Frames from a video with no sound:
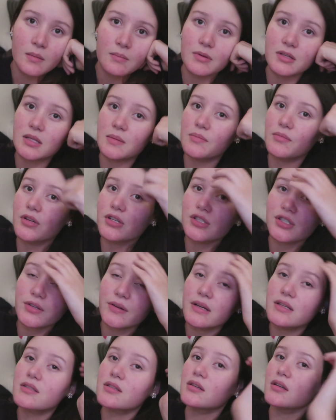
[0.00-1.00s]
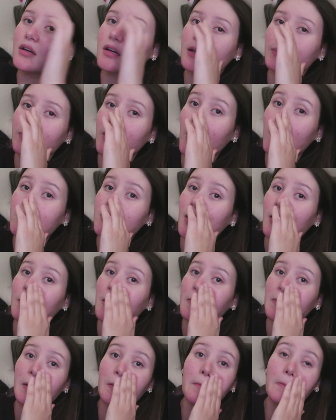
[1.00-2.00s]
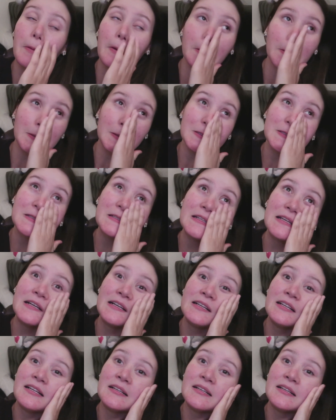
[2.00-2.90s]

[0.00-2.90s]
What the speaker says: put some moisturizer on, popped all my pimples,